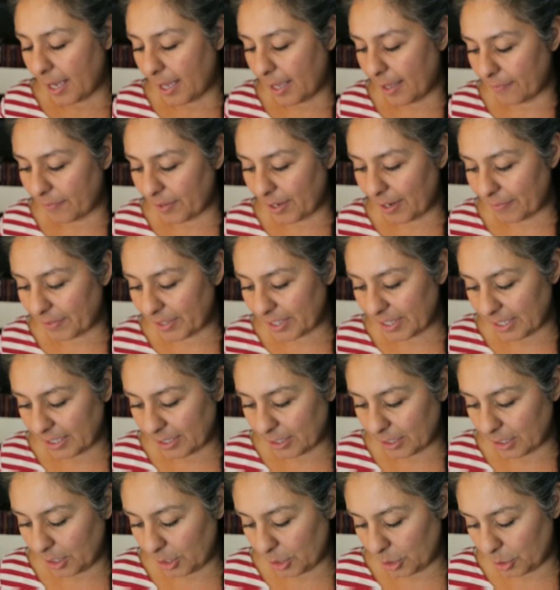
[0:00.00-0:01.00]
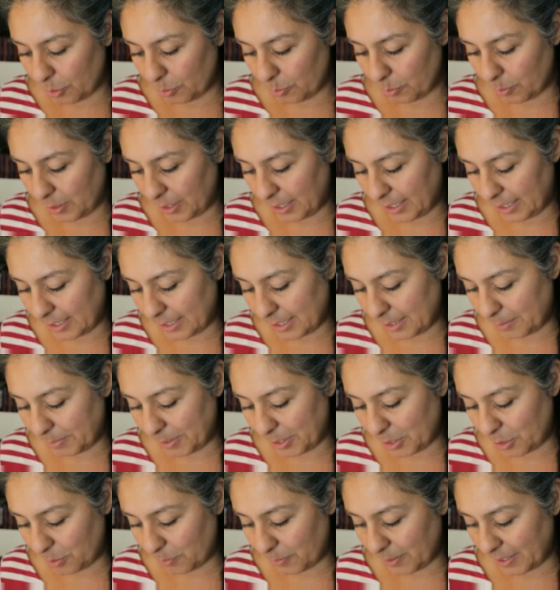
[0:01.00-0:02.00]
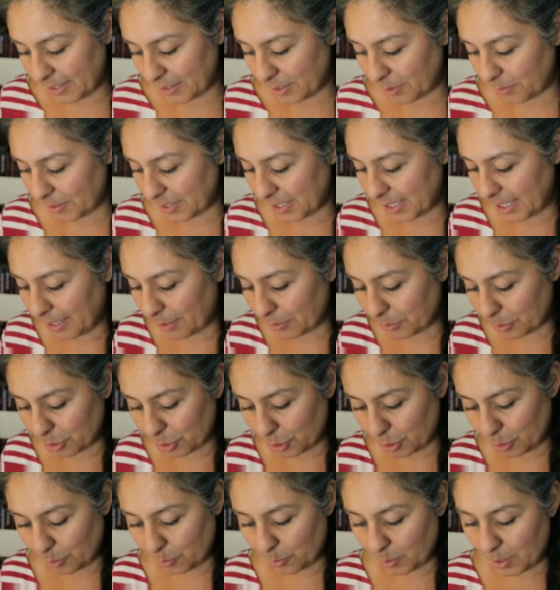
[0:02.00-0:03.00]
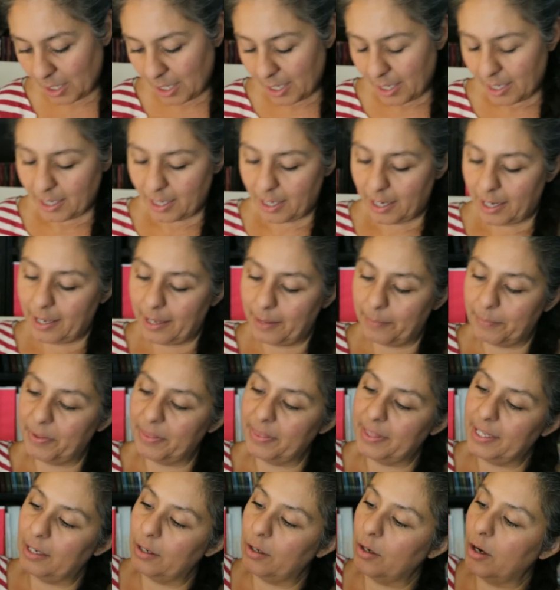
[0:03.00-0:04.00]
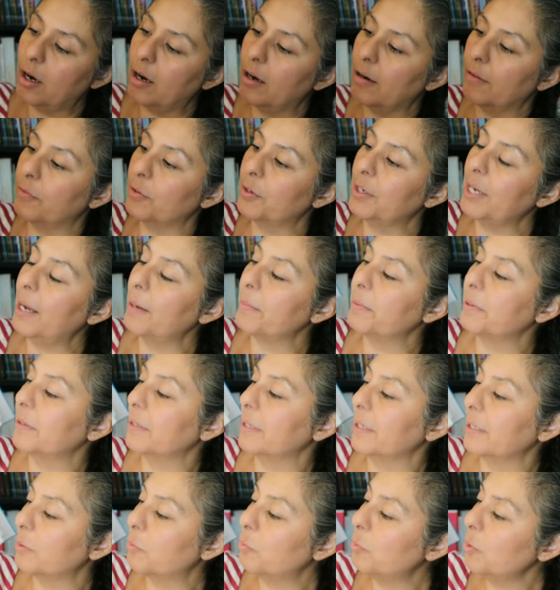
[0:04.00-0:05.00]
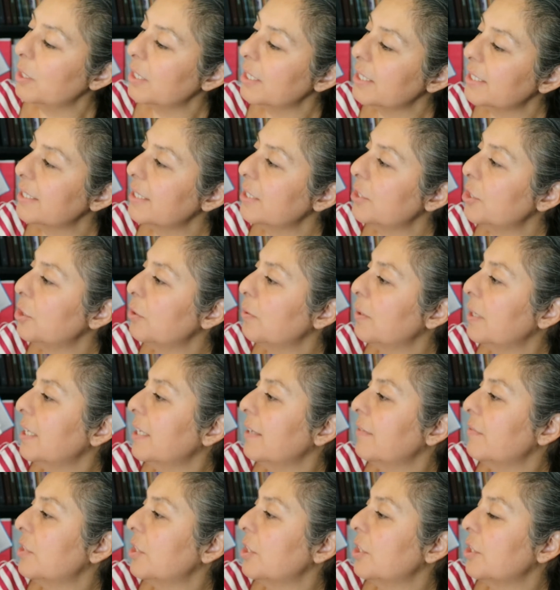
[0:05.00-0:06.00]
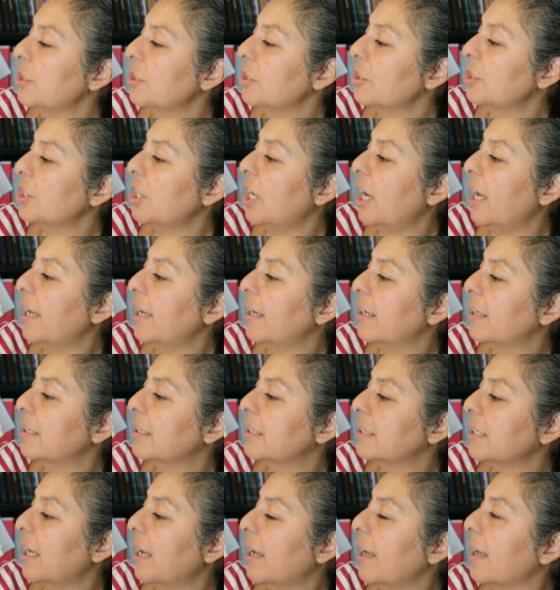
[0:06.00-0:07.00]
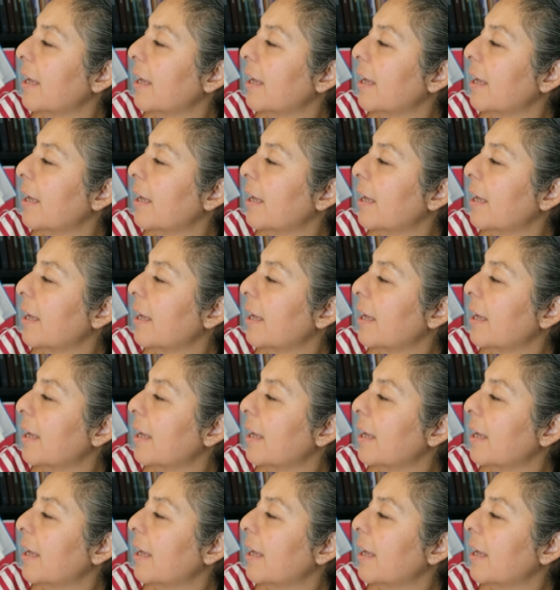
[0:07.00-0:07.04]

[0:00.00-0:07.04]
of everything you need to be doing. So it tells you there are vocabulary words that you can give to your child.